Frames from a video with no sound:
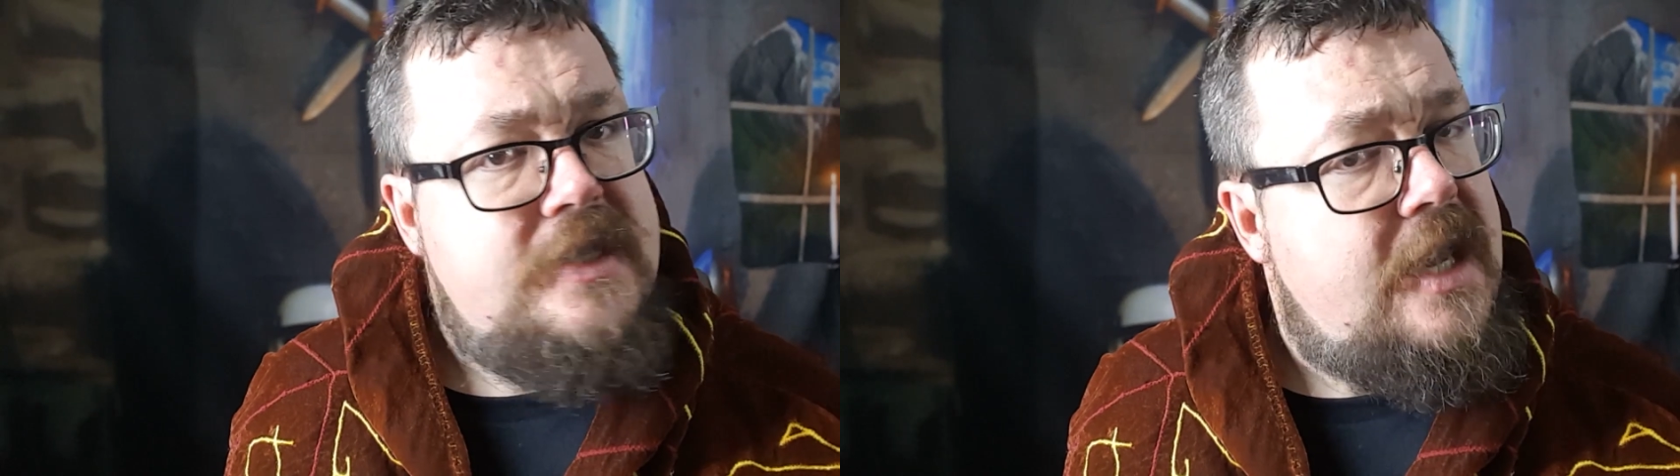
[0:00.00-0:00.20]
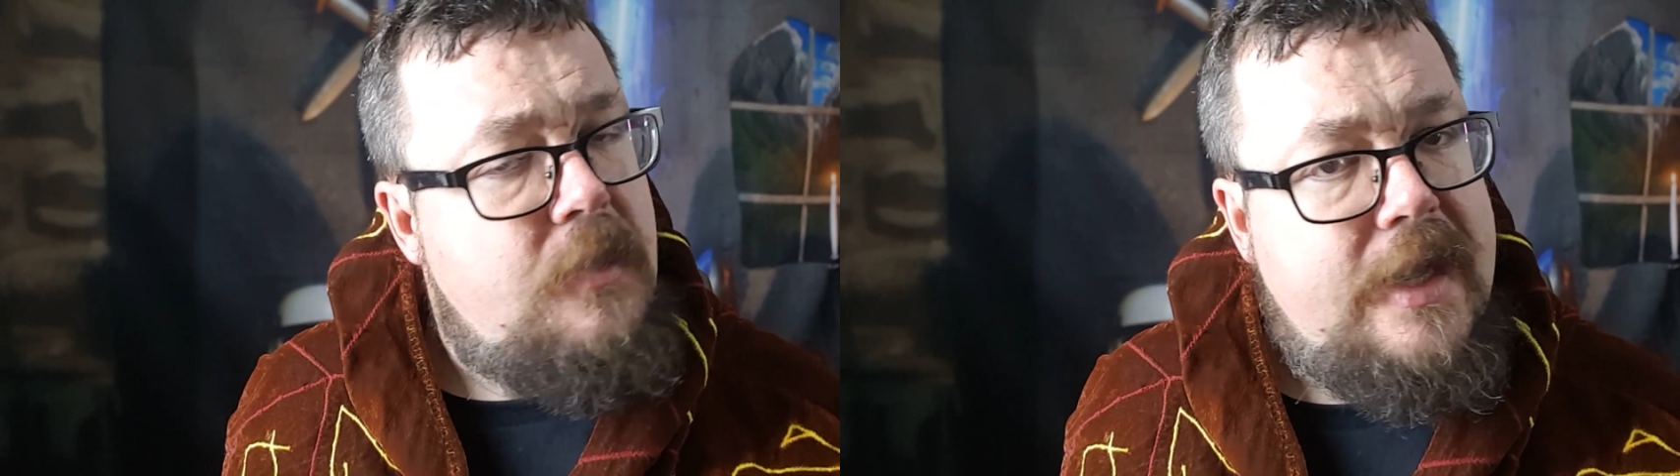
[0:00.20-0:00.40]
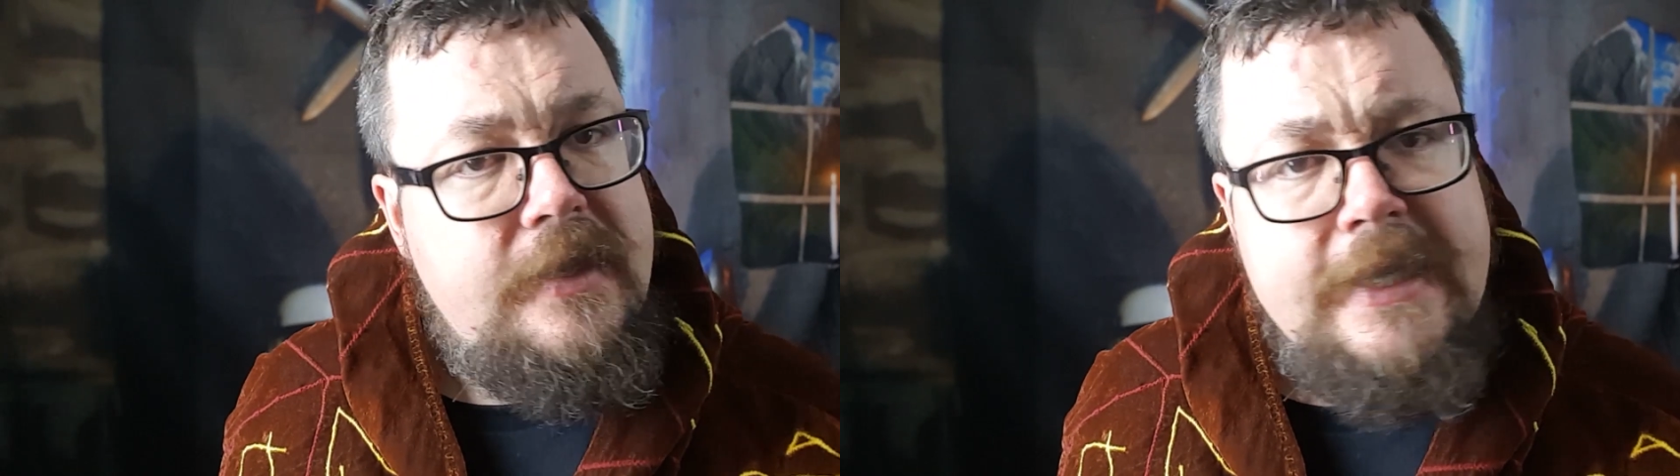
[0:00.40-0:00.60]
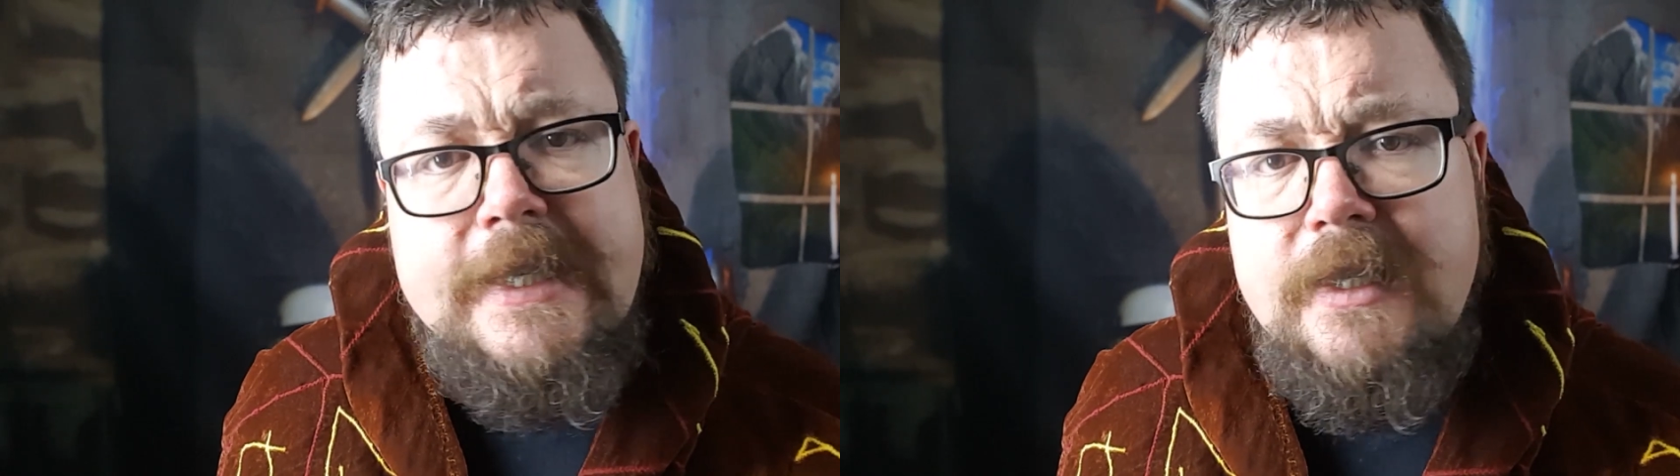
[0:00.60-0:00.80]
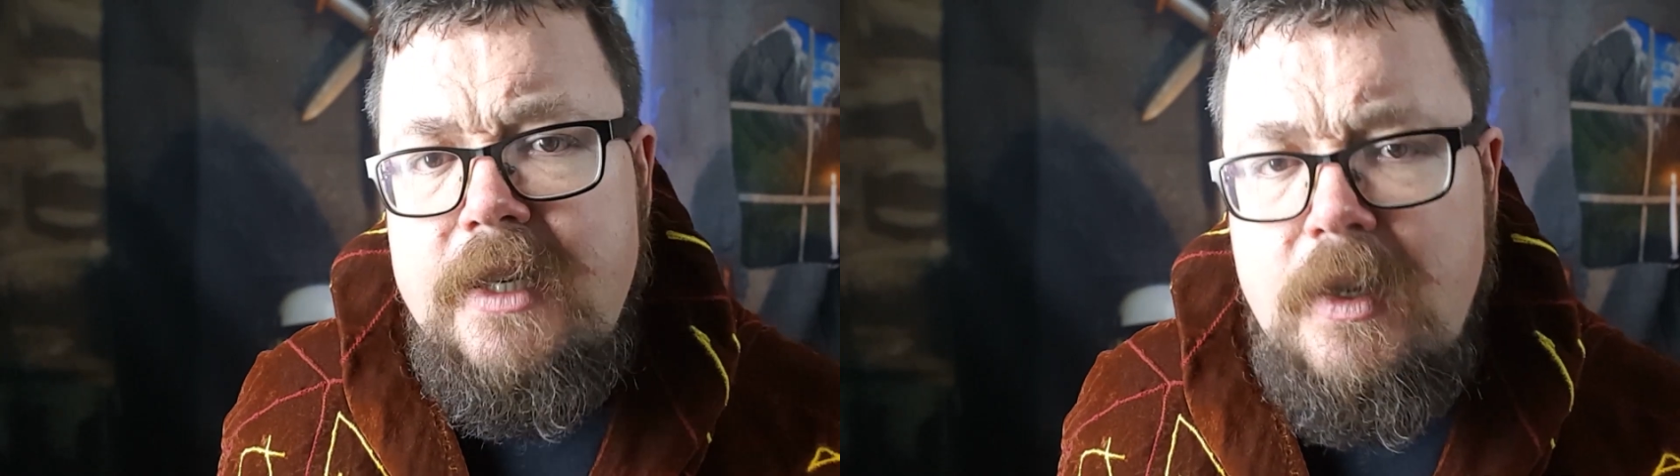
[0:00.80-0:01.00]
to say, well,
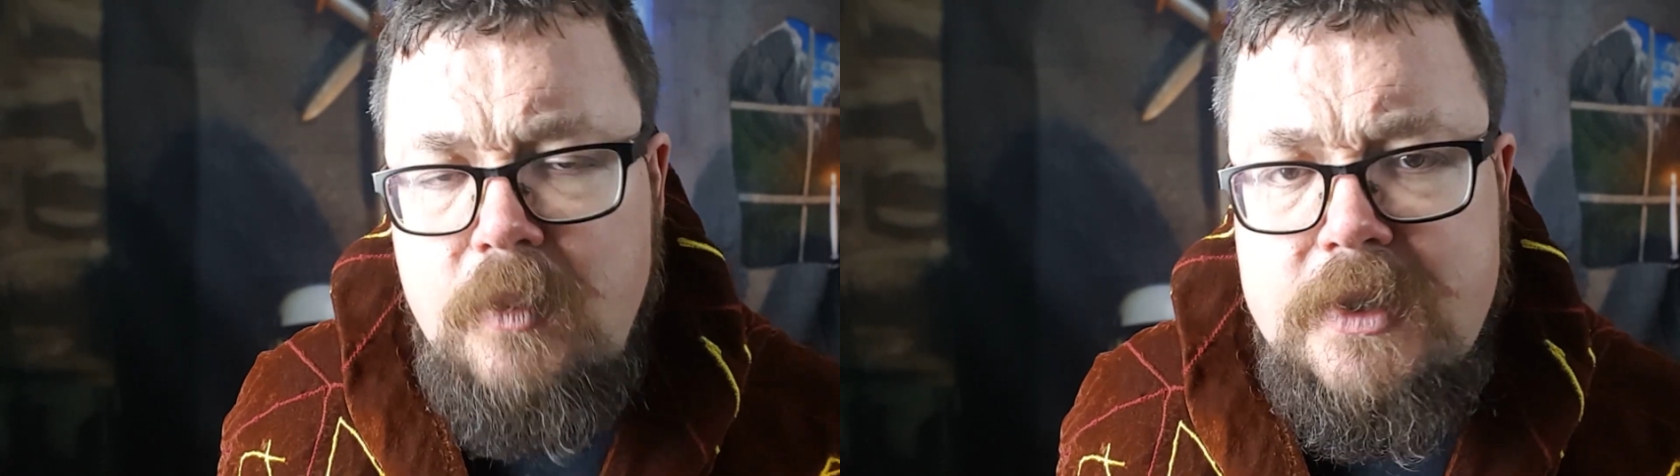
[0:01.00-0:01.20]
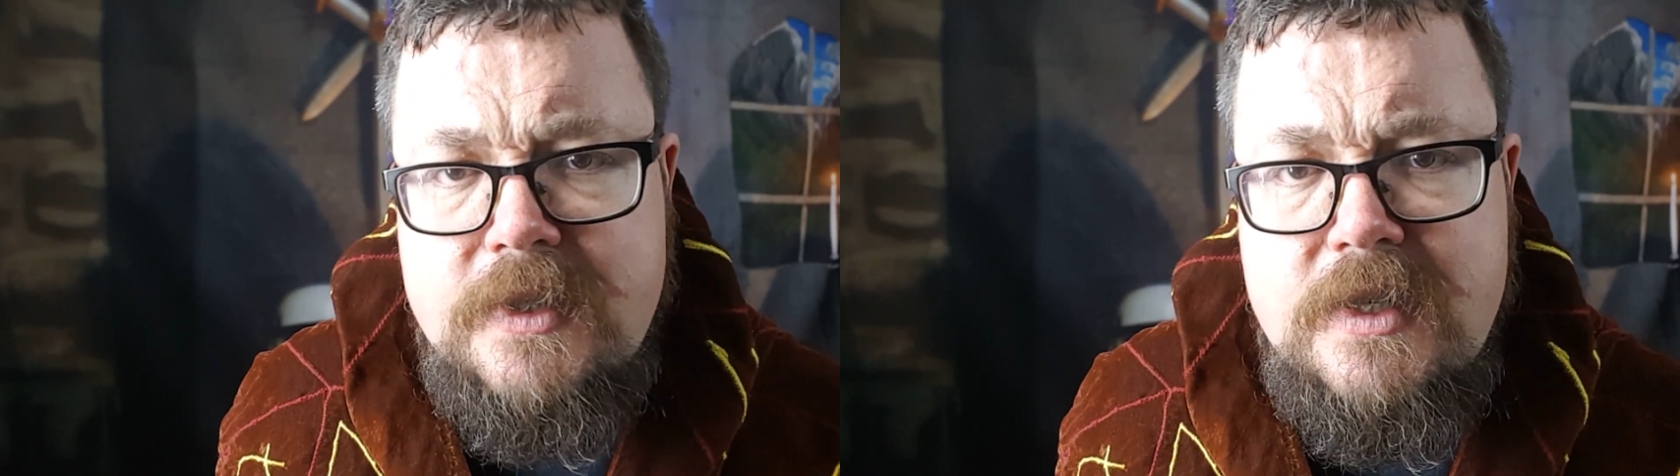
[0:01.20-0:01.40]
you know, what's